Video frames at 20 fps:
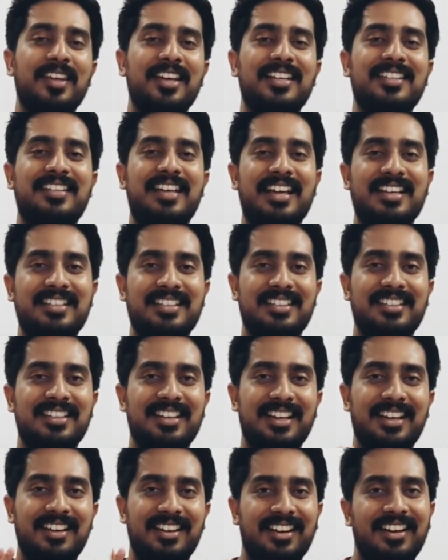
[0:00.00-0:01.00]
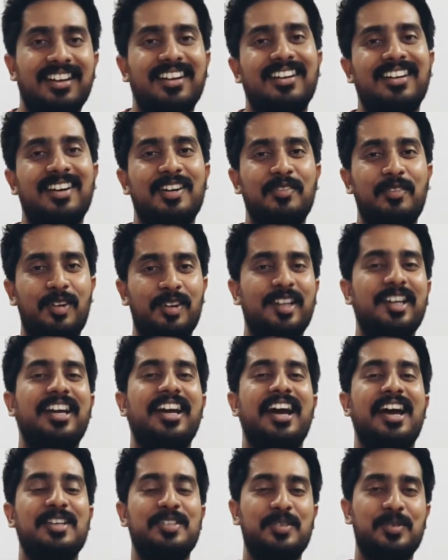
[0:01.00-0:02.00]
says what
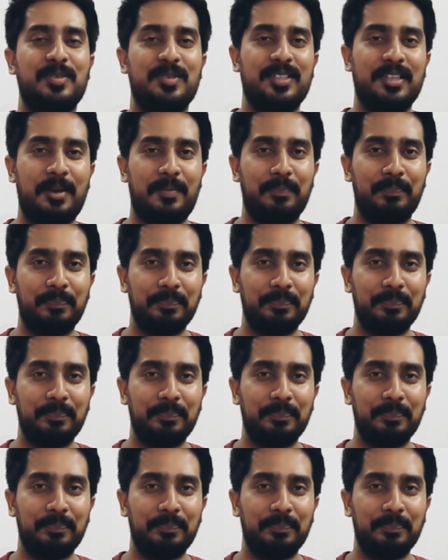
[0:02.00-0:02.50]
he has to say.